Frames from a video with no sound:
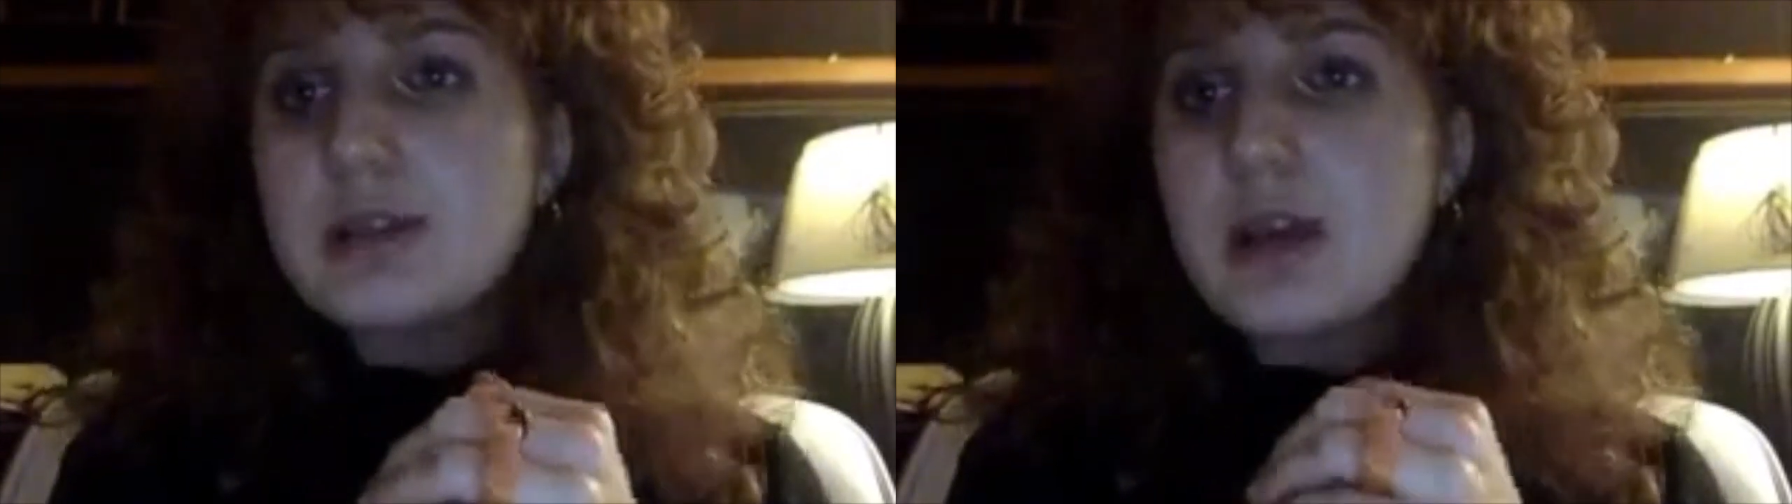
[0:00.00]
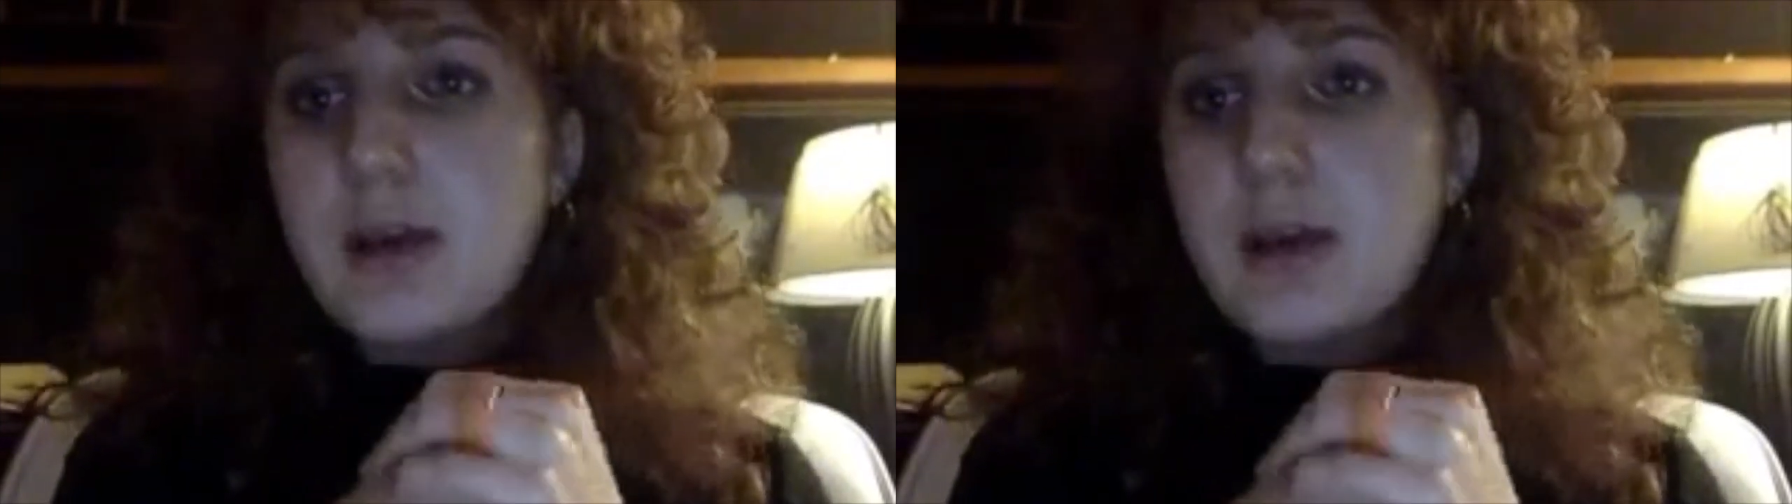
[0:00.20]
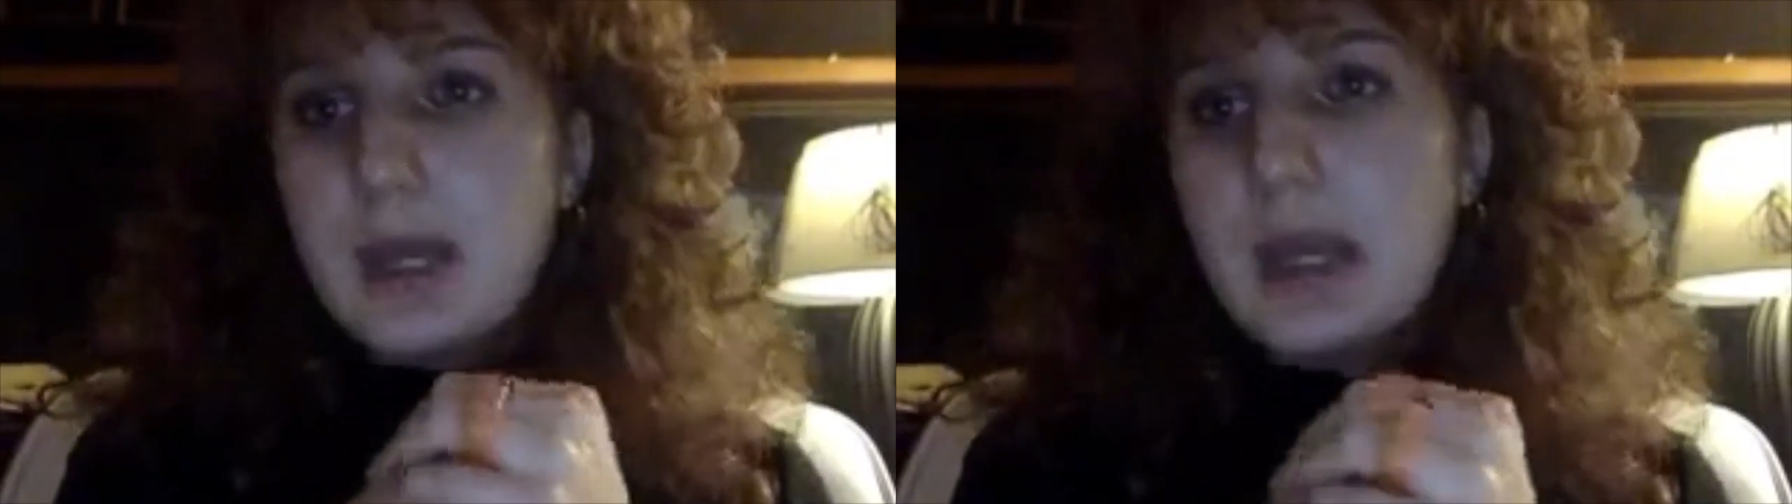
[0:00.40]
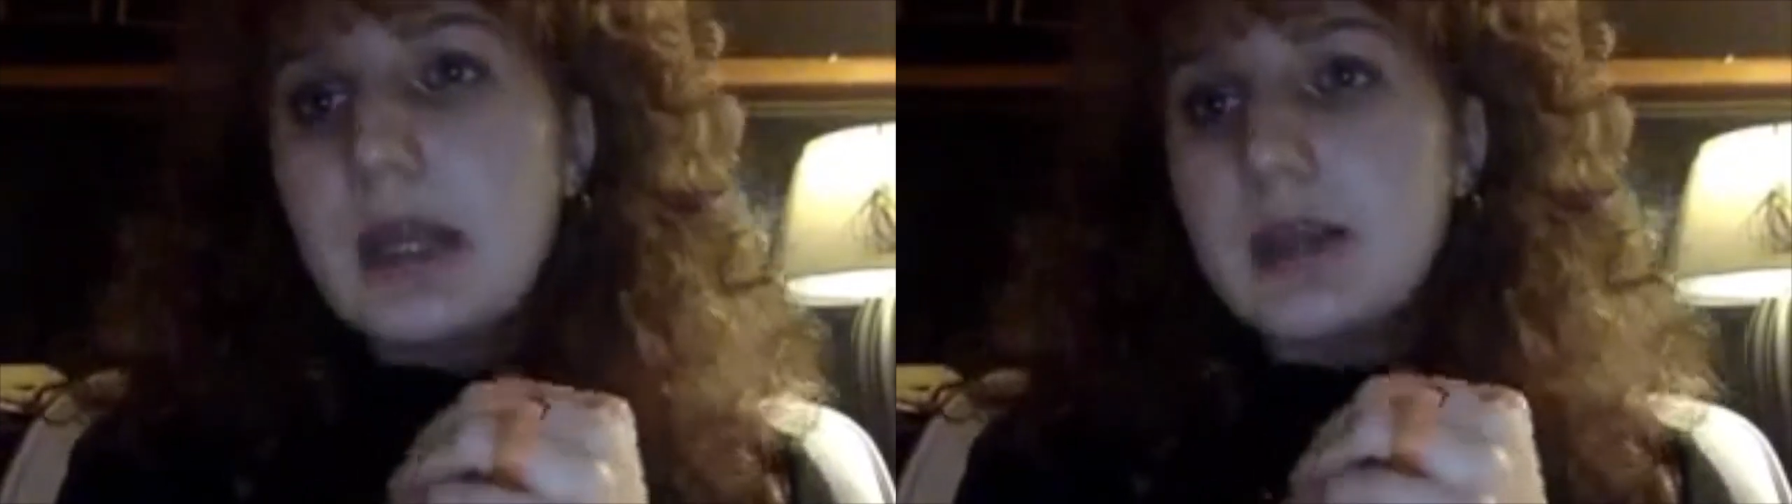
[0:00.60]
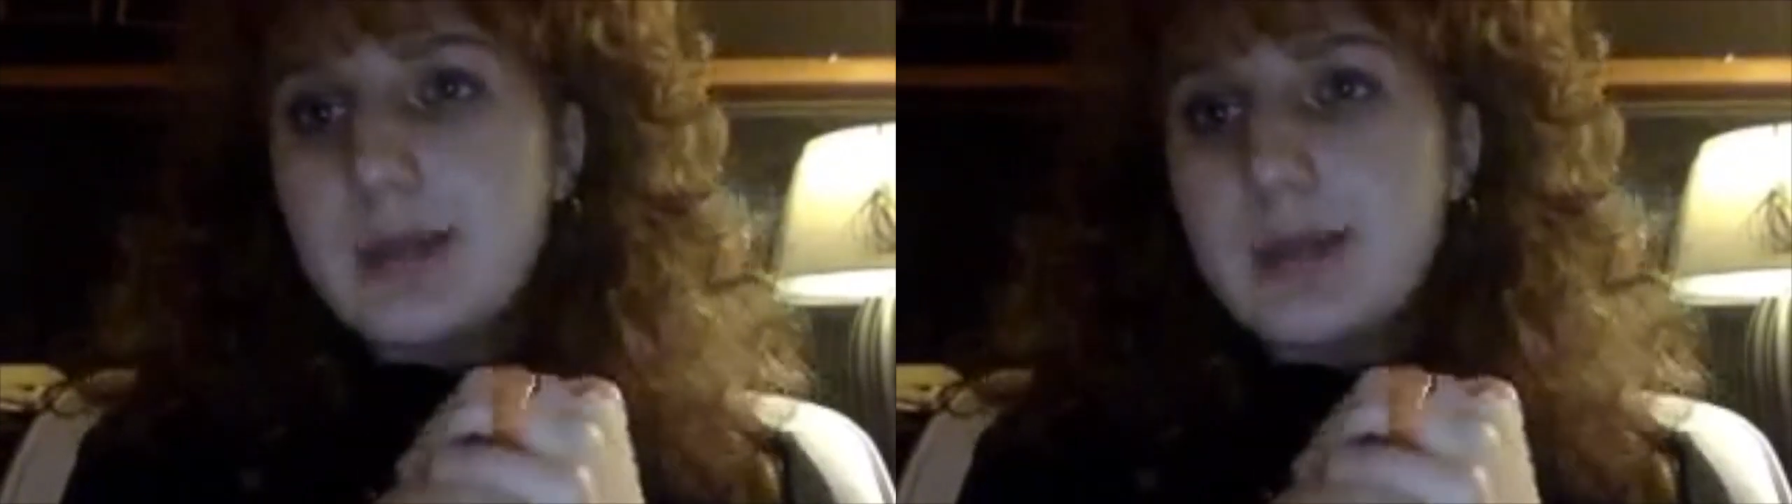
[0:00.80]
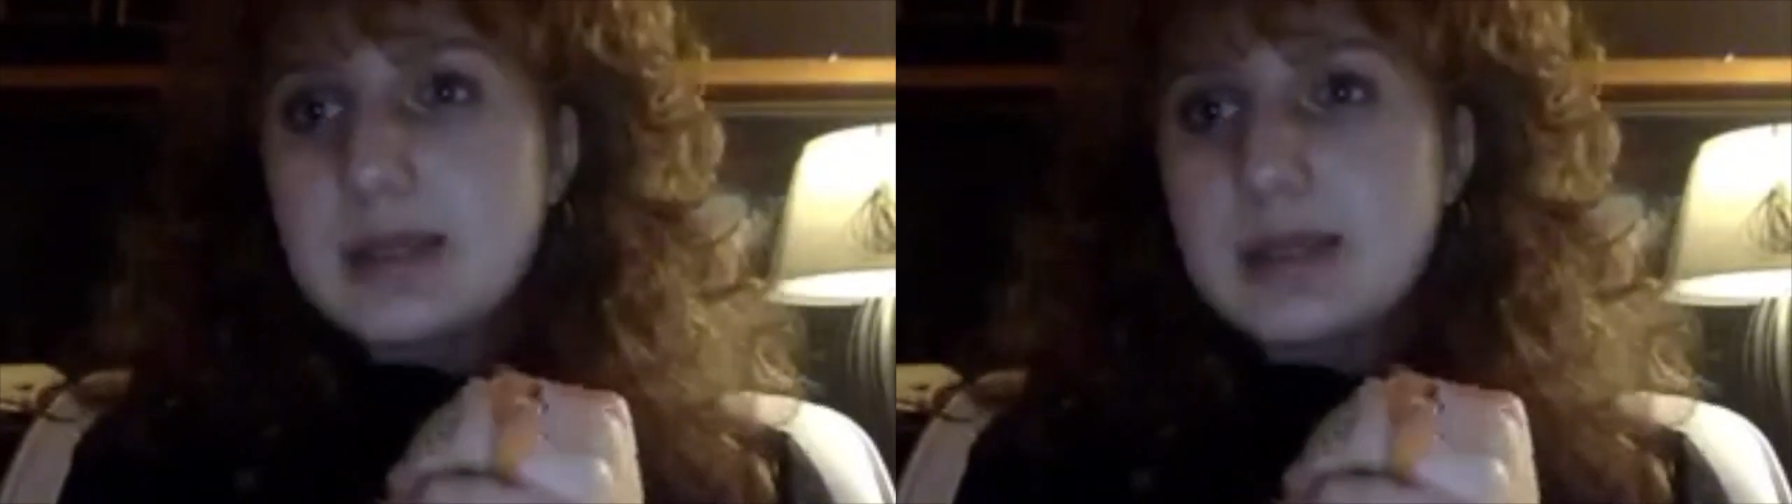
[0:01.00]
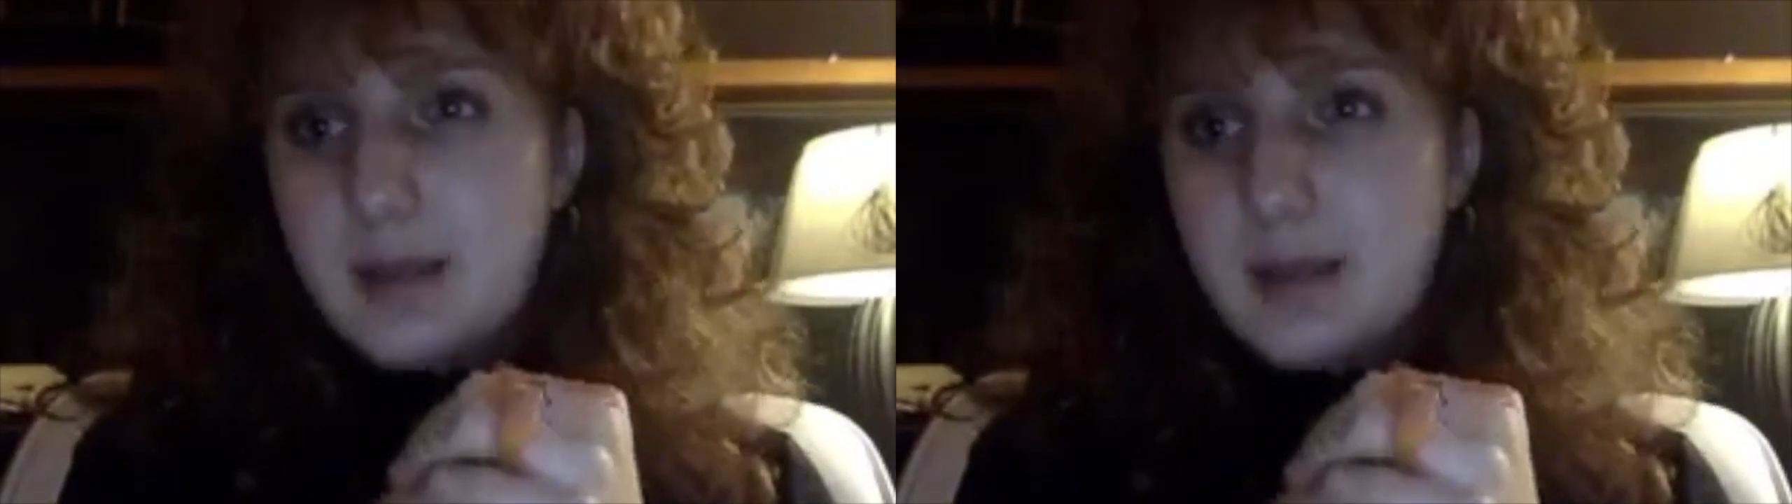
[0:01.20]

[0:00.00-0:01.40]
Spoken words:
and immediately begin to